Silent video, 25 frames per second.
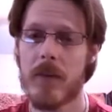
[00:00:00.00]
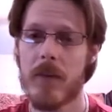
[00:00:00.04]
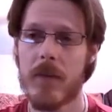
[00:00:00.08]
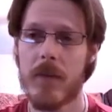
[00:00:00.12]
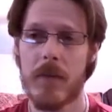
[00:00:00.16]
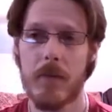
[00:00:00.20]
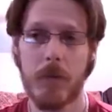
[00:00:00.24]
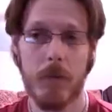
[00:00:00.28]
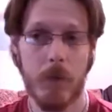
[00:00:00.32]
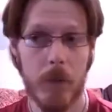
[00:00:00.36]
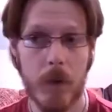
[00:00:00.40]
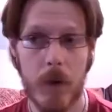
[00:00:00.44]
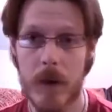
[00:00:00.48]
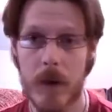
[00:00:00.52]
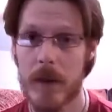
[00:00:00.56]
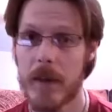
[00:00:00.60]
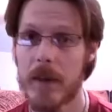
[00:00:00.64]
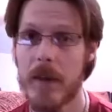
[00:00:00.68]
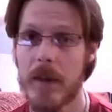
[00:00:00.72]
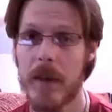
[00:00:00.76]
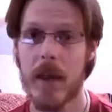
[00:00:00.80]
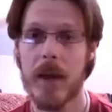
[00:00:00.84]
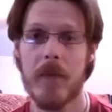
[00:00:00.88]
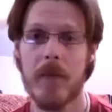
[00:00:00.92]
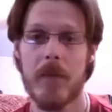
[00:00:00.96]
Because that's
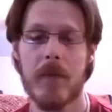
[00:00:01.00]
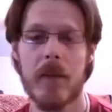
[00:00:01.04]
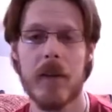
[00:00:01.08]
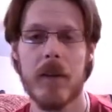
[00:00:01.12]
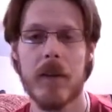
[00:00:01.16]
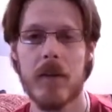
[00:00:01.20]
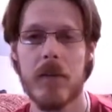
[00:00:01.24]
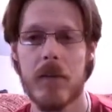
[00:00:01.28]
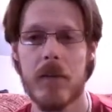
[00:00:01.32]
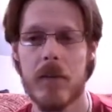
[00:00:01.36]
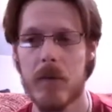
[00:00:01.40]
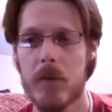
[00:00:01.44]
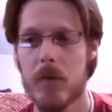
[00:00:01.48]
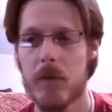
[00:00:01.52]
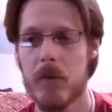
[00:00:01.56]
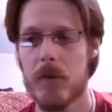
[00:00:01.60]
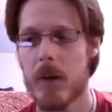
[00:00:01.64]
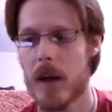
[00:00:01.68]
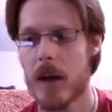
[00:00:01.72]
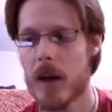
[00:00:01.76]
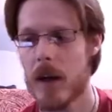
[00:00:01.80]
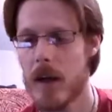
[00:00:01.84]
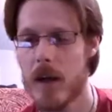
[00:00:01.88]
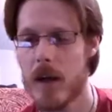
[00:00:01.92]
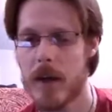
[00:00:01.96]
what life
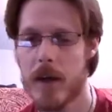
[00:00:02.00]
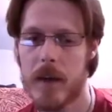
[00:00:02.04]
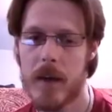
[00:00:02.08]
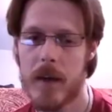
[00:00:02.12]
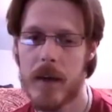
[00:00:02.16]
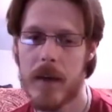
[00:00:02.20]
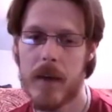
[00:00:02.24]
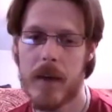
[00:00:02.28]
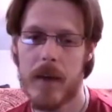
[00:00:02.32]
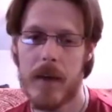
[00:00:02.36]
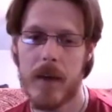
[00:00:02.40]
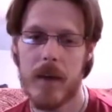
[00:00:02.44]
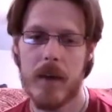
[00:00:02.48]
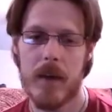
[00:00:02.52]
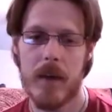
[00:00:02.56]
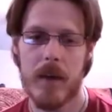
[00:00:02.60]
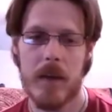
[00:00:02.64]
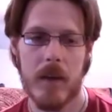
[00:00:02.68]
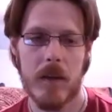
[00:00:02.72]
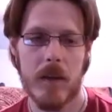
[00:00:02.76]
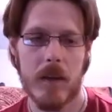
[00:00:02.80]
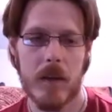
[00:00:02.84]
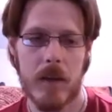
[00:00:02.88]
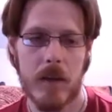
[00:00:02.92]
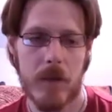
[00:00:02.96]
is. You've got
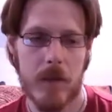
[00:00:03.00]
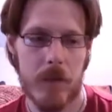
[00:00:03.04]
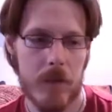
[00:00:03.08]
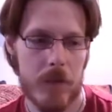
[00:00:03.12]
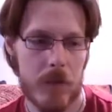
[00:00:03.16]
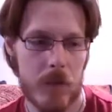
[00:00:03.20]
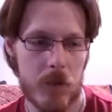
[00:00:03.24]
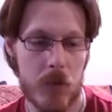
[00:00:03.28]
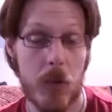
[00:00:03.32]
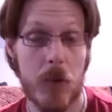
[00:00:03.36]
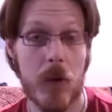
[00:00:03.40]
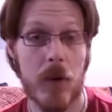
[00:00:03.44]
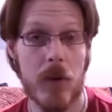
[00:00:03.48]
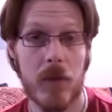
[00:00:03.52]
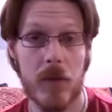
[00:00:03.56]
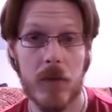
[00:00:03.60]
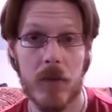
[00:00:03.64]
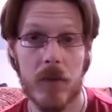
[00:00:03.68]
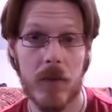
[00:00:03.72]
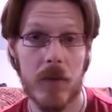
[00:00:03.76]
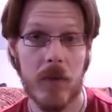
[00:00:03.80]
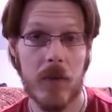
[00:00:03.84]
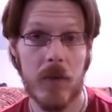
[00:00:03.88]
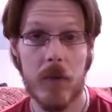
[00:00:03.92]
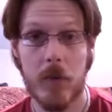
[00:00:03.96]

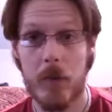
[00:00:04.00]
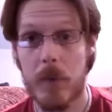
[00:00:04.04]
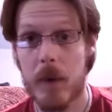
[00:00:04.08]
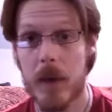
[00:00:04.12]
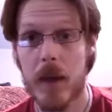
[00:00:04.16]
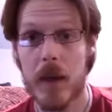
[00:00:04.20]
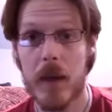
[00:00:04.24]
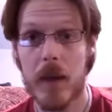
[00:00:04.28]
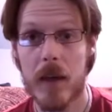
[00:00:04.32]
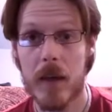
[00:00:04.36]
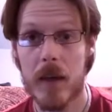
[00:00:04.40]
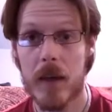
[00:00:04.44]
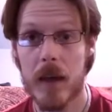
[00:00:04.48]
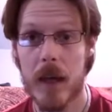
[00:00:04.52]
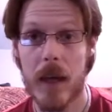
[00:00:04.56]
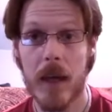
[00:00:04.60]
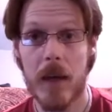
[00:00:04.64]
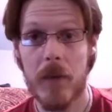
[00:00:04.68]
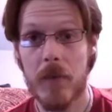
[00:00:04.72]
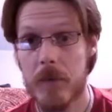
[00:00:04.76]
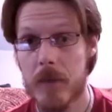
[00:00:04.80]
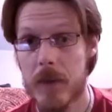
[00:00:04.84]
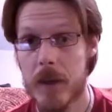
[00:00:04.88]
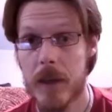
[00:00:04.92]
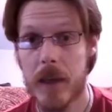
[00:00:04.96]
choices to
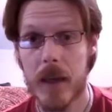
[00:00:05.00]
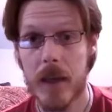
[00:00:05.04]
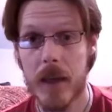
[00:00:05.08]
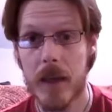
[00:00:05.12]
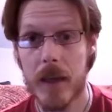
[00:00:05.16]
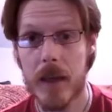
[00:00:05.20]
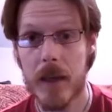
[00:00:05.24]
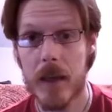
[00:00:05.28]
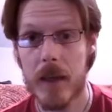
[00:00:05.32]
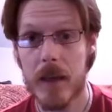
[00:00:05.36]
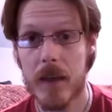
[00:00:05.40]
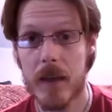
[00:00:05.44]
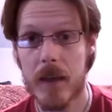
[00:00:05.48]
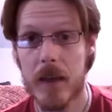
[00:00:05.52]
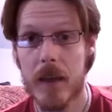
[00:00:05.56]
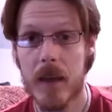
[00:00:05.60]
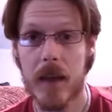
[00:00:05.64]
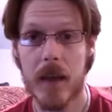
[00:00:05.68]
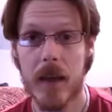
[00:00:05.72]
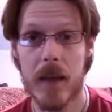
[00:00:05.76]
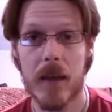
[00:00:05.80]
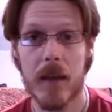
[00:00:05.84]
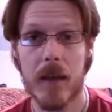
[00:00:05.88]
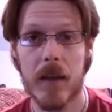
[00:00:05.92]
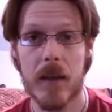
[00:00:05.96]
make every
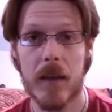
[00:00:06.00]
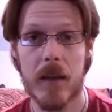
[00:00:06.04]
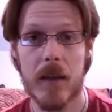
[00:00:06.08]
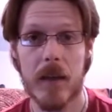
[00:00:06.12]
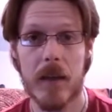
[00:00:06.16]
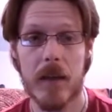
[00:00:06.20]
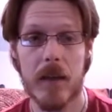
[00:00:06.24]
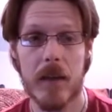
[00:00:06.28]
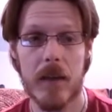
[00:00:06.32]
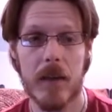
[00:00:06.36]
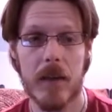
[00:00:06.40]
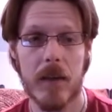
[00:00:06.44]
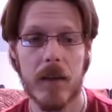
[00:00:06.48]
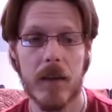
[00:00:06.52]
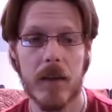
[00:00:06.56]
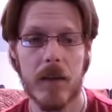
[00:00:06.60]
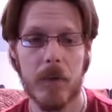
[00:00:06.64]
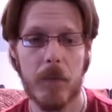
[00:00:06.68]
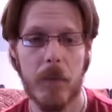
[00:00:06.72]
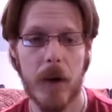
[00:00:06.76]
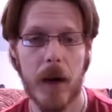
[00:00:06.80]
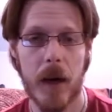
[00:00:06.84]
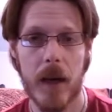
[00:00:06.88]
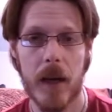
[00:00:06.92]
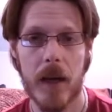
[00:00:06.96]
day,
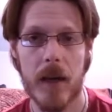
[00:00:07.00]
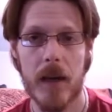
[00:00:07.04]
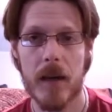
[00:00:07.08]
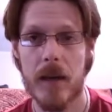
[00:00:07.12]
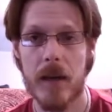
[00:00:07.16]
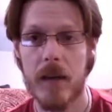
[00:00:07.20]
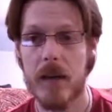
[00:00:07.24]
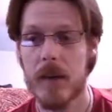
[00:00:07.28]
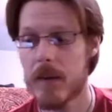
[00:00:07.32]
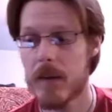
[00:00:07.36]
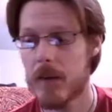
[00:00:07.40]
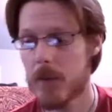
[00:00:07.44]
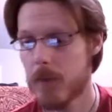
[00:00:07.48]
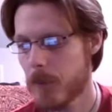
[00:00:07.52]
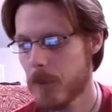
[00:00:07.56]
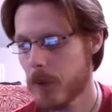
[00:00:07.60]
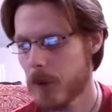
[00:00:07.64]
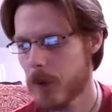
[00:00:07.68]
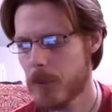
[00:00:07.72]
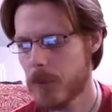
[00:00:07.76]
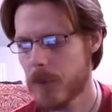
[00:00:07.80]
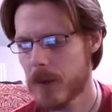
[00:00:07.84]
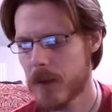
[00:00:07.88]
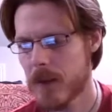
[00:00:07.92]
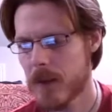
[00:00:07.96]
and mine
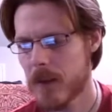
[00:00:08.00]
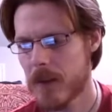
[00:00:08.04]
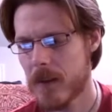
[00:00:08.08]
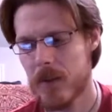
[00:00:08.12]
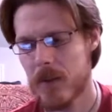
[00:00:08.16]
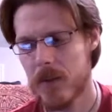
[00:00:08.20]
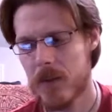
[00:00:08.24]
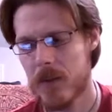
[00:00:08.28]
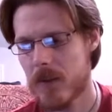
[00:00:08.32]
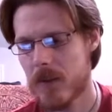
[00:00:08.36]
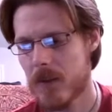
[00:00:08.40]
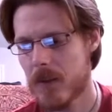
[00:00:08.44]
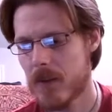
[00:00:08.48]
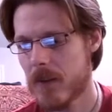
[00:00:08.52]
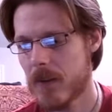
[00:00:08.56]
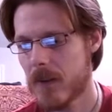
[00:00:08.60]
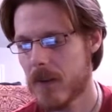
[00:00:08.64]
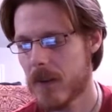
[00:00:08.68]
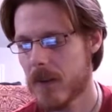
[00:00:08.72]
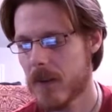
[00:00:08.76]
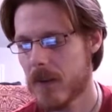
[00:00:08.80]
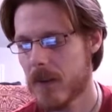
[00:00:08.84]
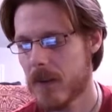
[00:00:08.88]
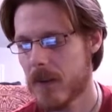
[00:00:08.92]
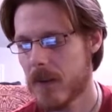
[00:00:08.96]
at the moment
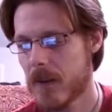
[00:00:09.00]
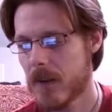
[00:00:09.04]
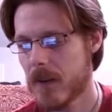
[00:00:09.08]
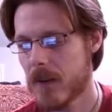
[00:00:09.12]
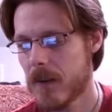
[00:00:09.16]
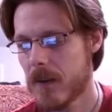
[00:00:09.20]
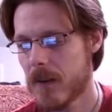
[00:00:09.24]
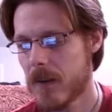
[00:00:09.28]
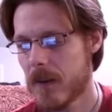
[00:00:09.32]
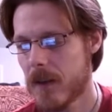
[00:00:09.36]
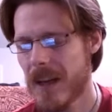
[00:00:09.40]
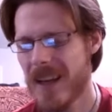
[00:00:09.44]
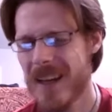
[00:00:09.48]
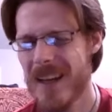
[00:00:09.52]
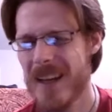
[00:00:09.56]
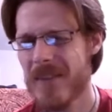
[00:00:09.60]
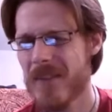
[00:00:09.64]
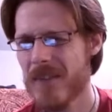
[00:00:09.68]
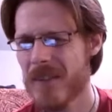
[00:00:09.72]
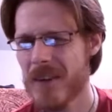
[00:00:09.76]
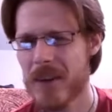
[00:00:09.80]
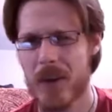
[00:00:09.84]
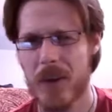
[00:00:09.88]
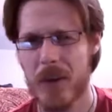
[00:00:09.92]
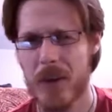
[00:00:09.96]
is just,
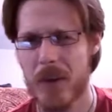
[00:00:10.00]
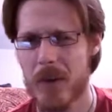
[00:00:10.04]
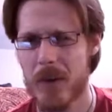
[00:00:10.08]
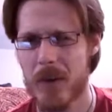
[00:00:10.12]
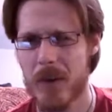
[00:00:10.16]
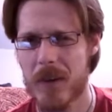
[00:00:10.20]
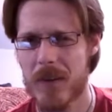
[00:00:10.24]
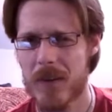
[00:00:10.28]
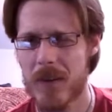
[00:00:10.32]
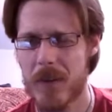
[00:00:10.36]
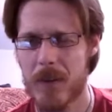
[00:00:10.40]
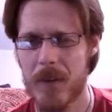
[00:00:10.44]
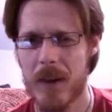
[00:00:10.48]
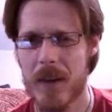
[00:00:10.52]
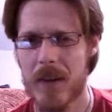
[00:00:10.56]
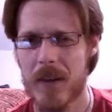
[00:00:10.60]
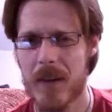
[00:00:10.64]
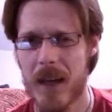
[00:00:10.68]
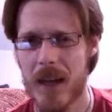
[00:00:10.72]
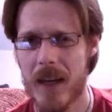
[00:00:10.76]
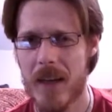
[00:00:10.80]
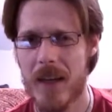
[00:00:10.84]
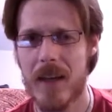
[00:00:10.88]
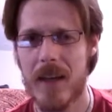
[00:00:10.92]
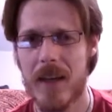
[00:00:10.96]
I never
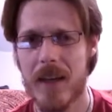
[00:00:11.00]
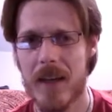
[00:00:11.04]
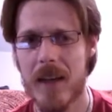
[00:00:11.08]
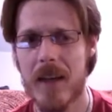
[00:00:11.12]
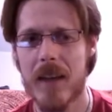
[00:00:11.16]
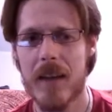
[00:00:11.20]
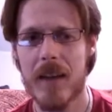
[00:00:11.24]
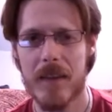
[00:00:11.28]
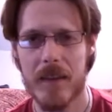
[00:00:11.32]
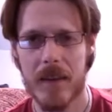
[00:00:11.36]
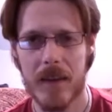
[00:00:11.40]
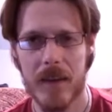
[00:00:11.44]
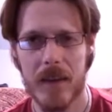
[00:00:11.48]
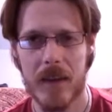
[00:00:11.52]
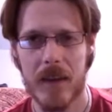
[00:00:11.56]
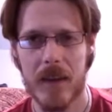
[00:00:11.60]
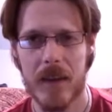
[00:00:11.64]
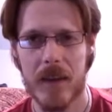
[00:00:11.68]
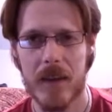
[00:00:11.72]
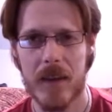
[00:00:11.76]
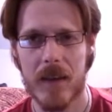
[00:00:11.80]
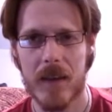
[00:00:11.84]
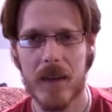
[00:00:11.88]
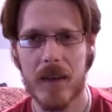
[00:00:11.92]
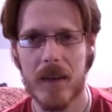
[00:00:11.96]
know, because I'm not tied to
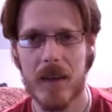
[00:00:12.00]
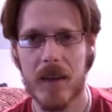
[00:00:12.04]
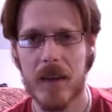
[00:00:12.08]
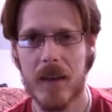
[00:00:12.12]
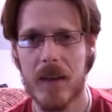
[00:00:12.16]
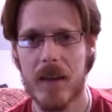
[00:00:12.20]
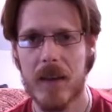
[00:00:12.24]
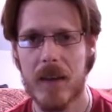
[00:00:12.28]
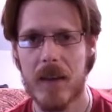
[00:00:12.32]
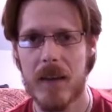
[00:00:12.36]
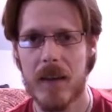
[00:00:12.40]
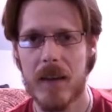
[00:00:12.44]
anything.